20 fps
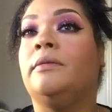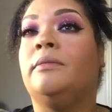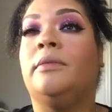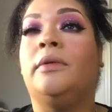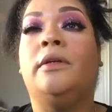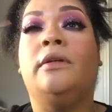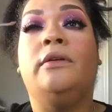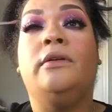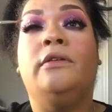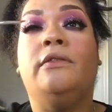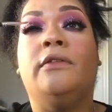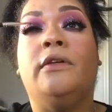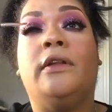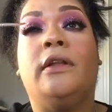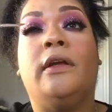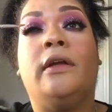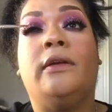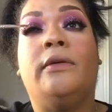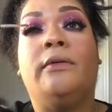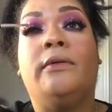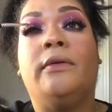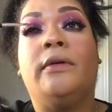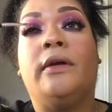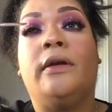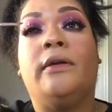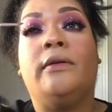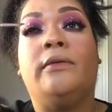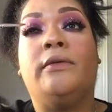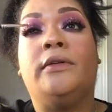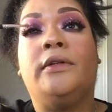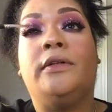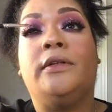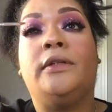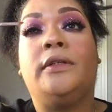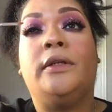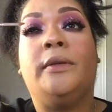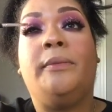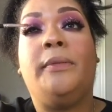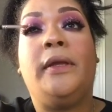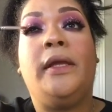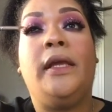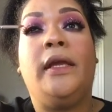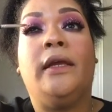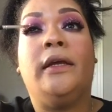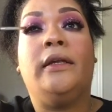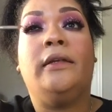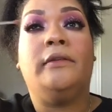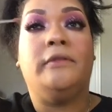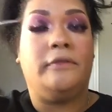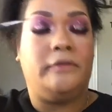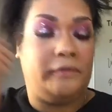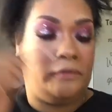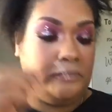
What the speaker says: maneuver that around just to get it.